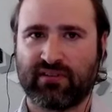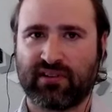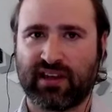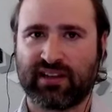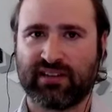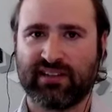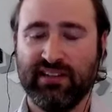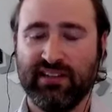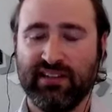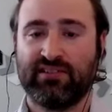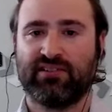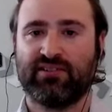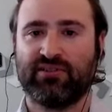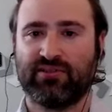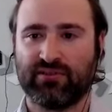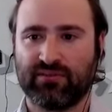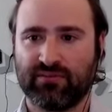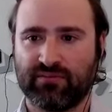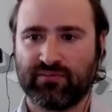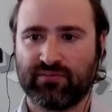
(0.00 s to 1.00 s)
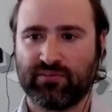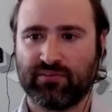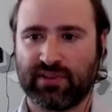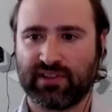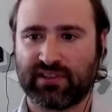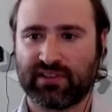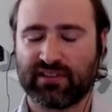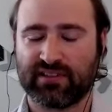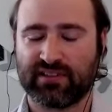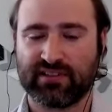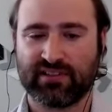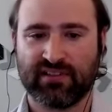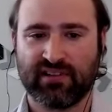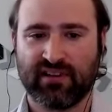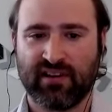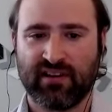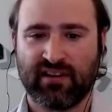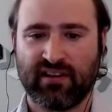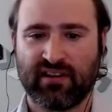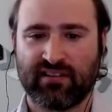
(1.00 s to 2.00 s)
I need to do, because
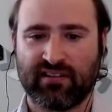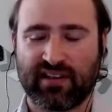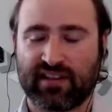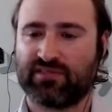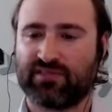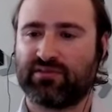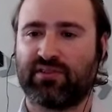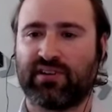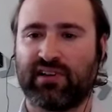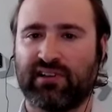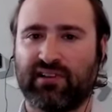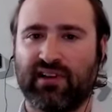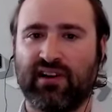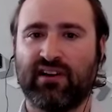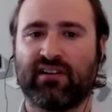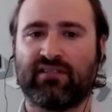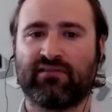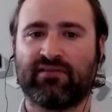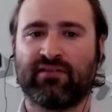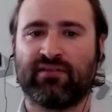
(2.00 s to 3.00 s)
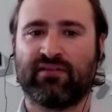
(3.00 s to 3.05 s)
that's what I love.